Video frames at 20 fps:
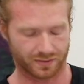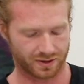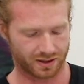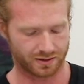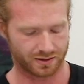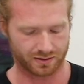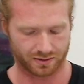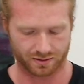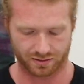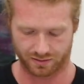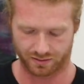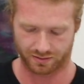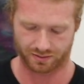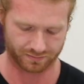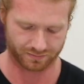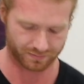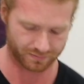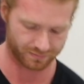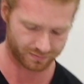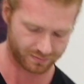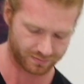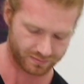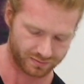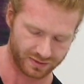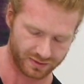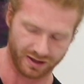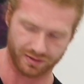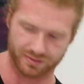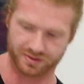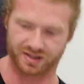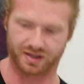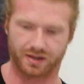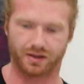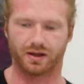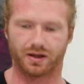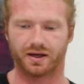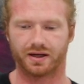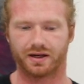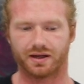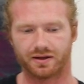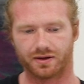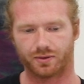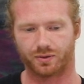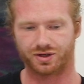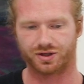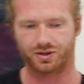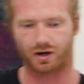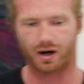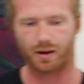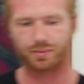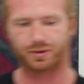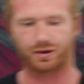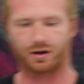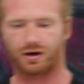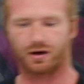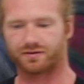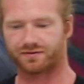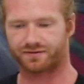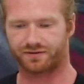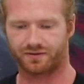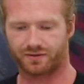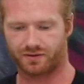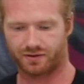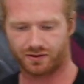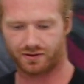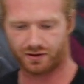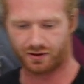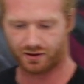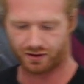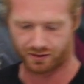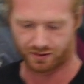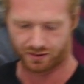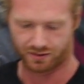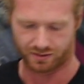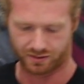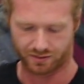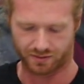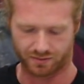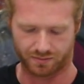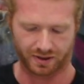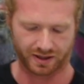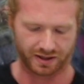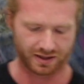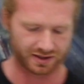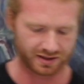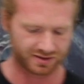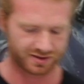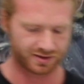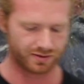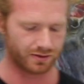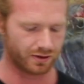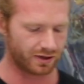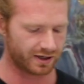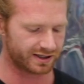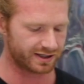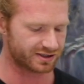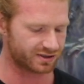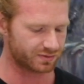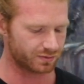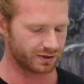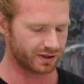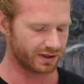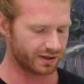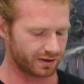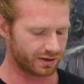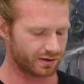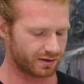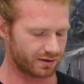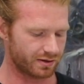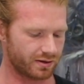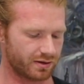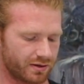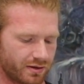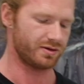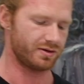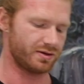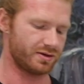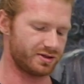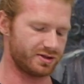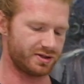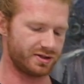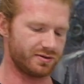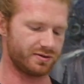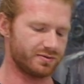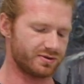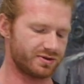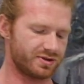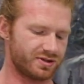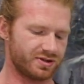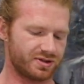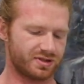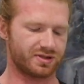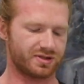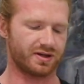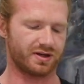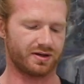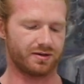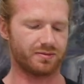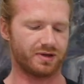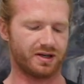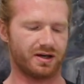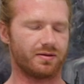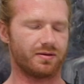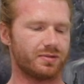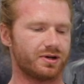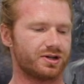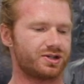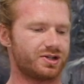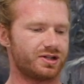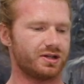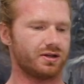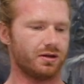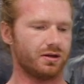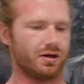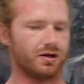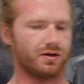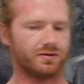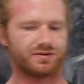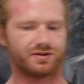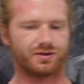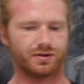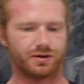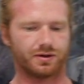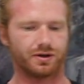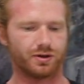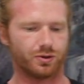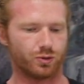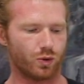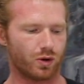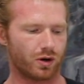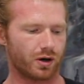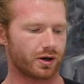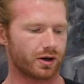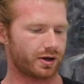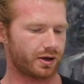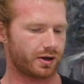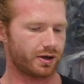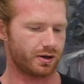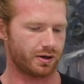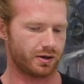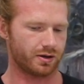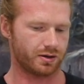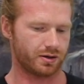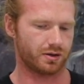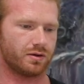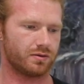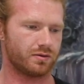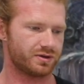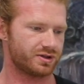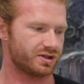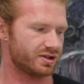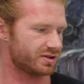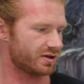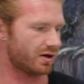Yeah. That was that lady that we dropped off the painting to last week. She was just telling me how much she loves her new work, which is